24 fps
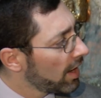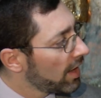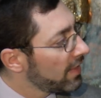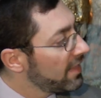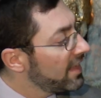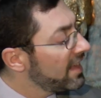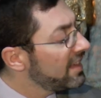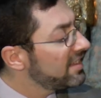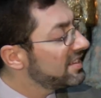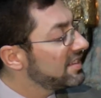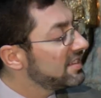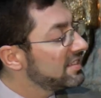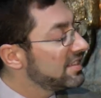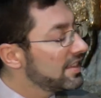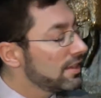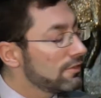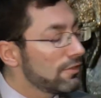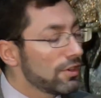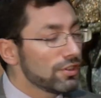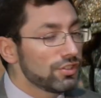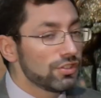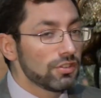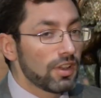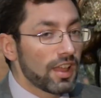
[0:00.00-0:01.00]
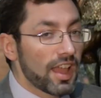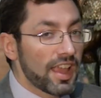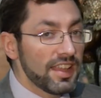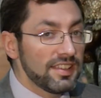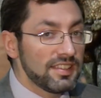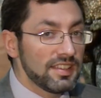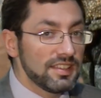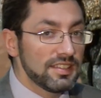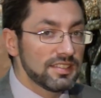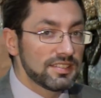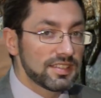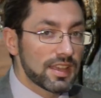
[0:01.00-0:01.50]
This is the original
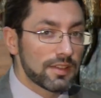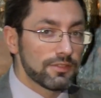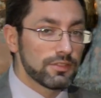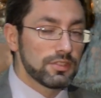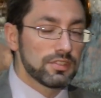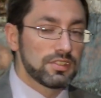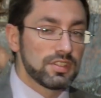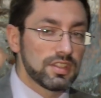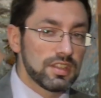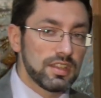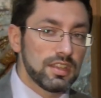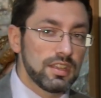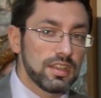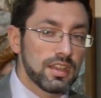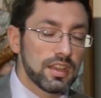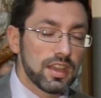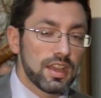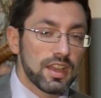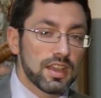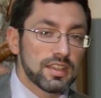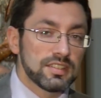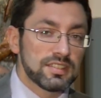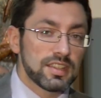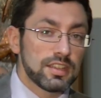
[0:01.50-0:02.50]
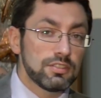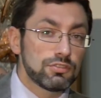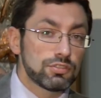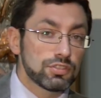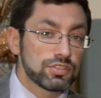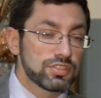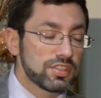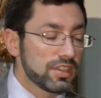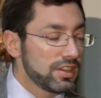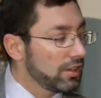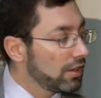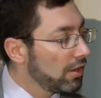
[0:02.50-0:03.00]
1870 Central
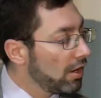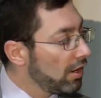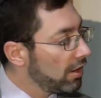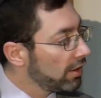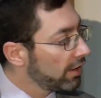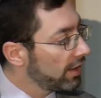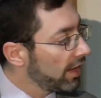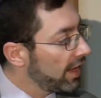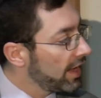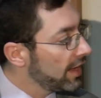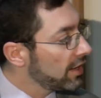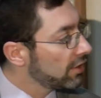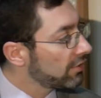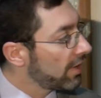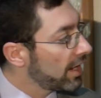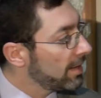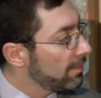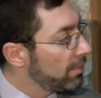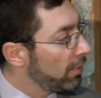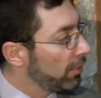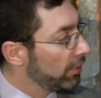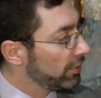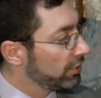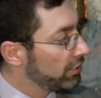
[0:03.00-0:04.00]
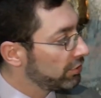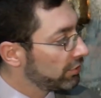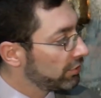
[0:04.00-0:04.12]
Synagogue in Great Portland